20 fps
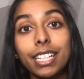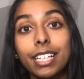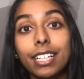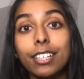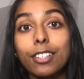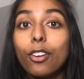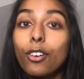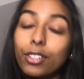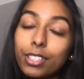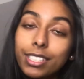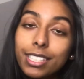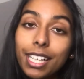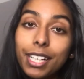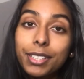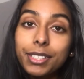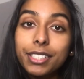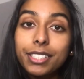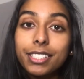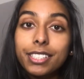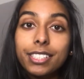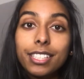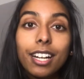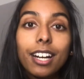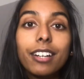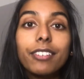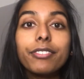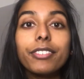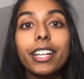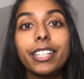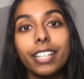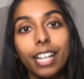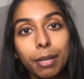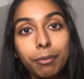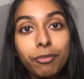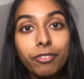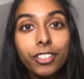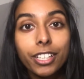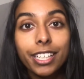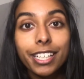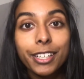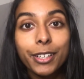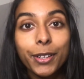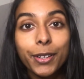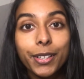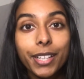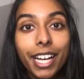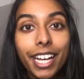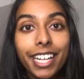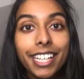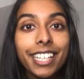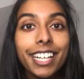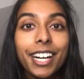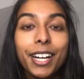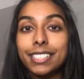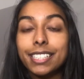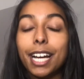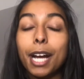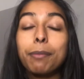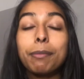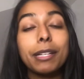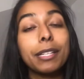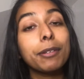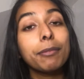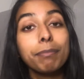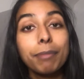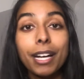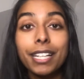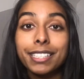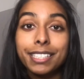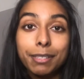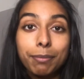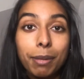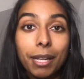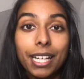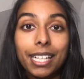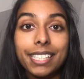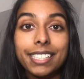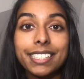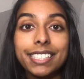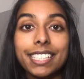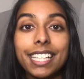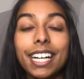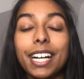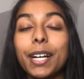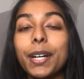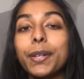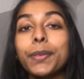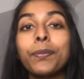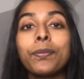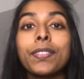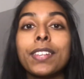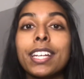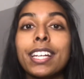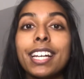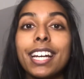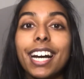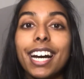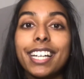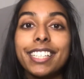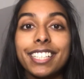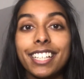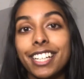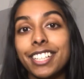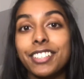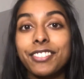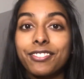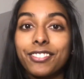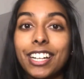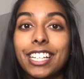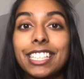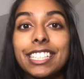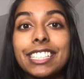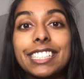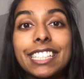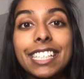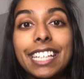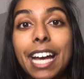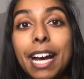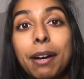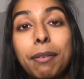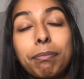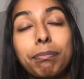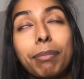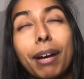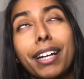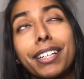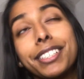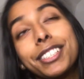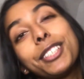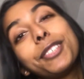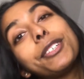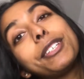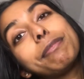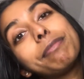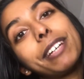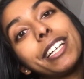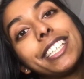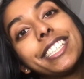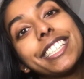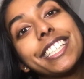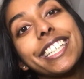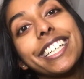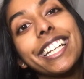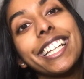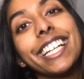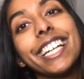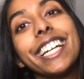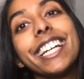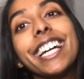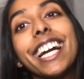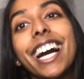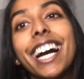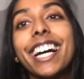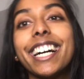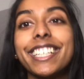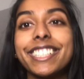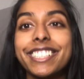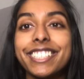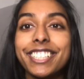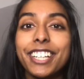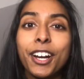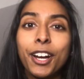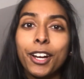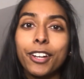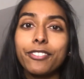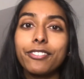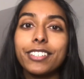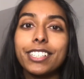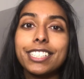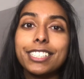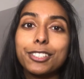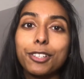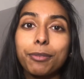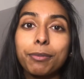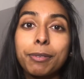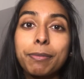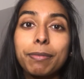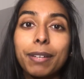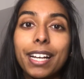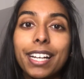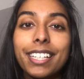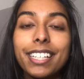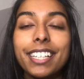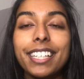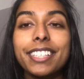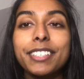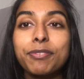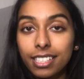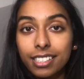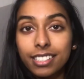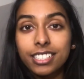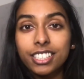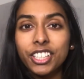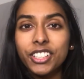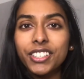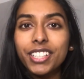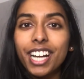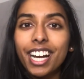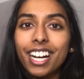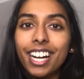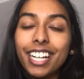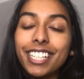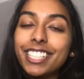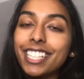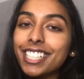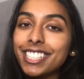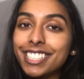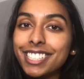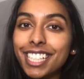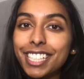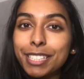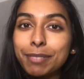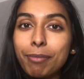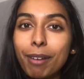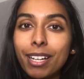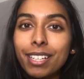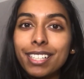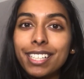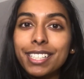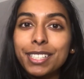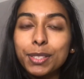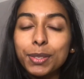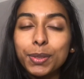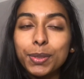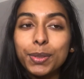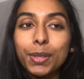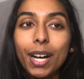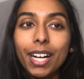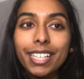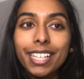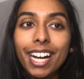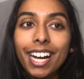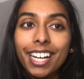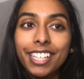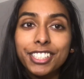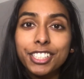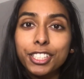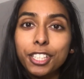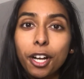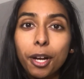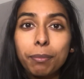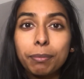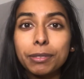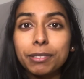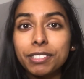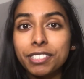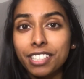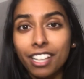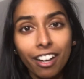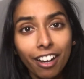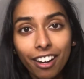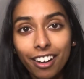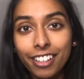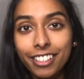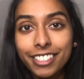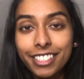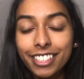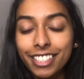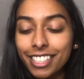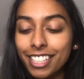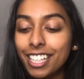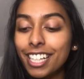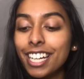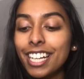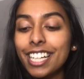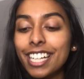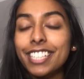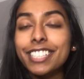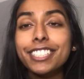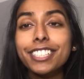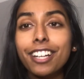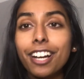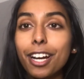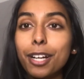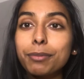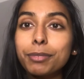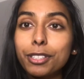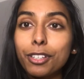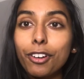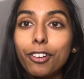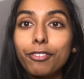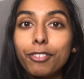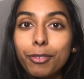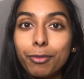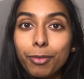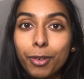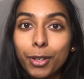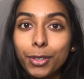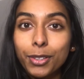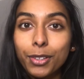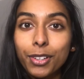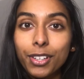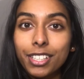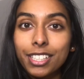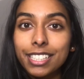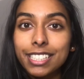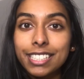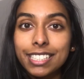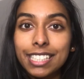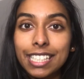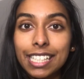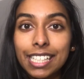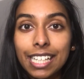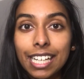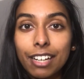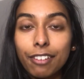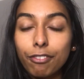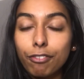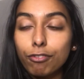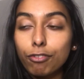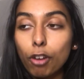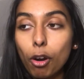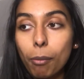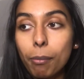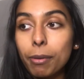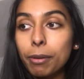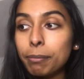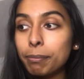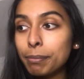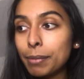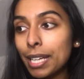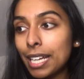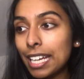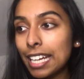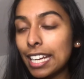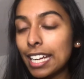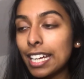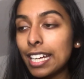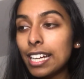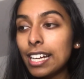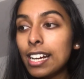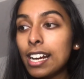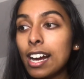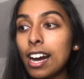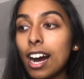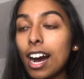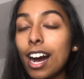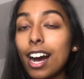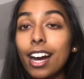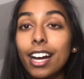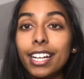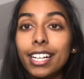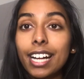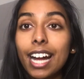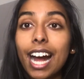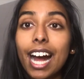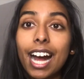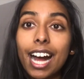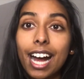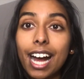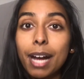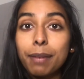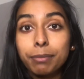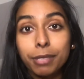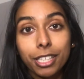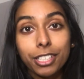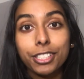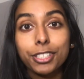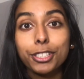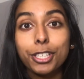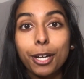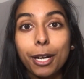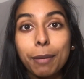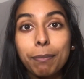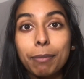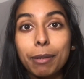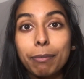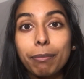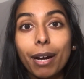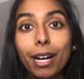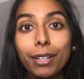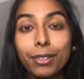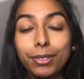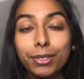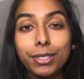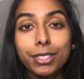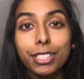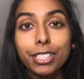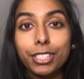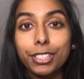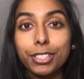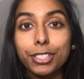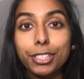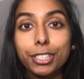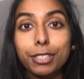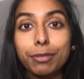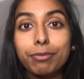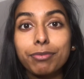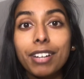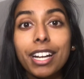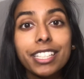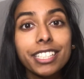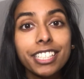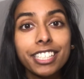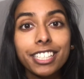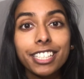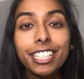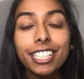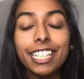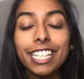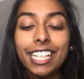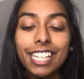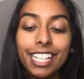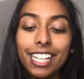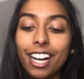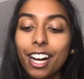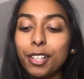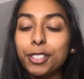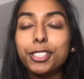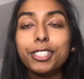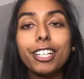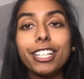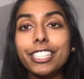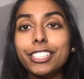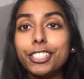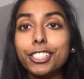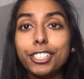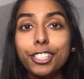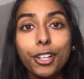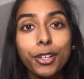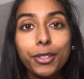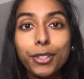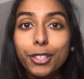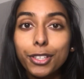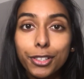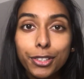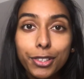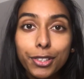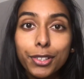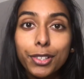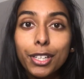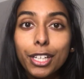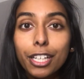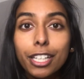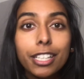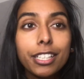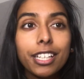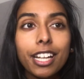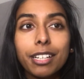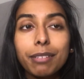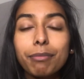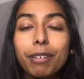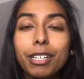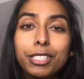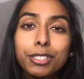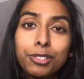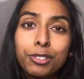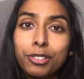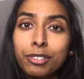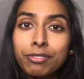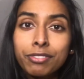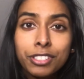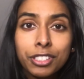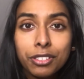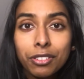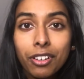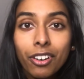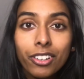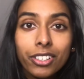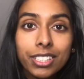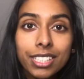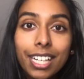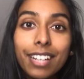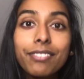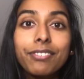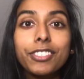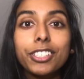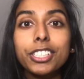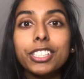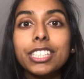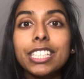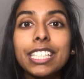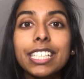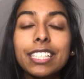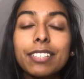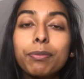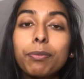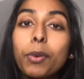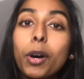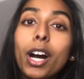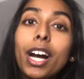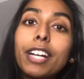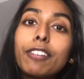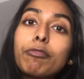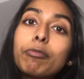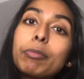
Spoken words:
lockdown and stuff. Like I'm feeling okay now, I'm in a better place now, and like ready to get back to it basically, and hopefully stop complaining. So yeah, I guess that's my little catch up done. In terms of what you're gonna see from me, I am gonna try and be back onto YouTube regularly. I'll try and show you like my sort of new lockdown routine and what I've